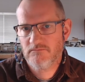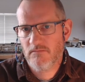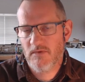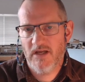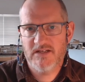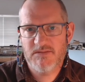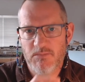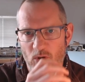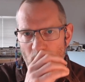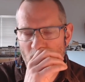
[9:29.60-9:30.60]
and
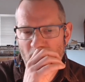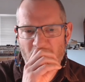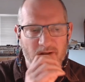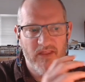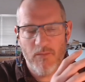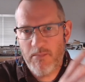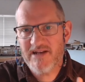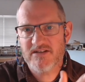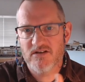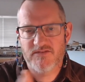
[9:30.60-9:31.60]
explore the
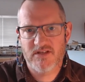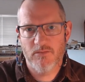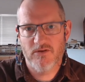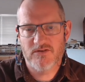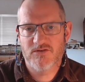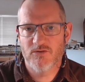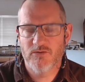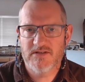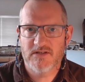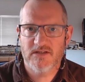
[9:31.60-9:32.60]
pattern of some of the
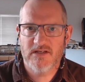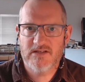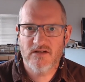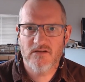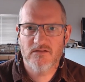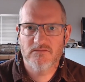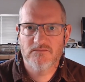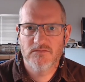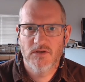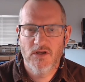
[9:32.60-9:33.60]
stories that they tell.
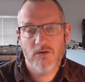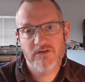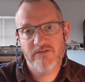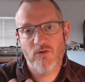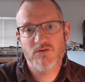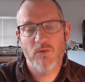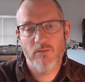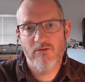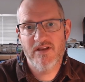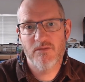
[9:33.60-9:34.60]
Because of course when
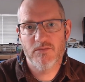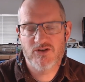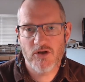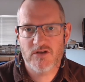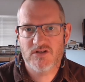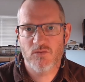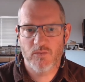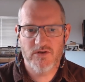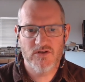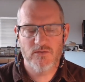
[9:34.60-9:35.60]
we read them in church, what
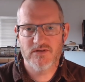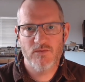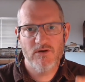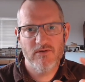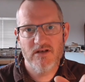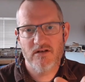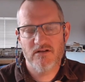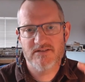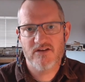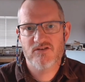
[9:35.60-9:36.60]
we do is we read little
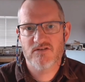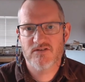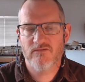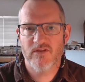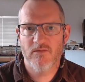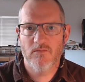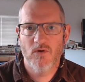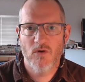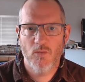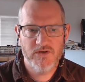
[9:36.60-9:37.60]
sections of them.
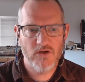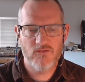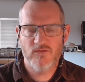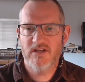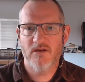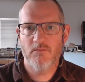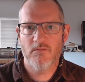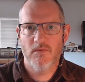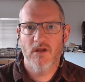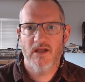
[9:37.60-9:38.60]
We don't read them
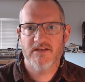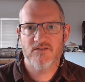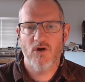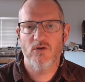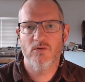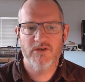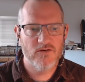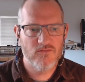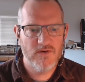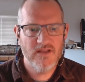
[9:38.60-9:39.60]
as a whole. We
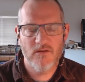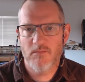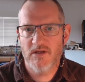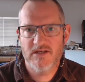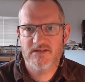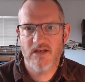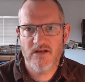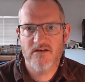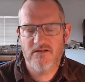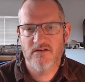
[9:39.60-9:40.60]
don't read them in
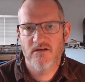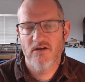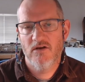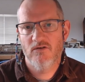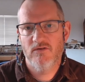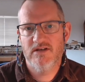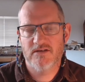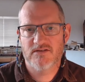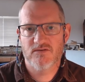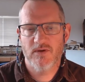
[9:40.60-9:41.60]
extended
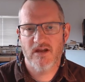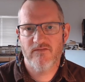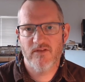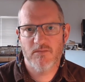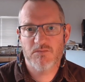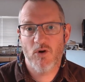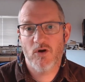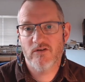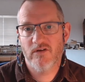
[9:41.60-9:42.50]
readings. We have them as part of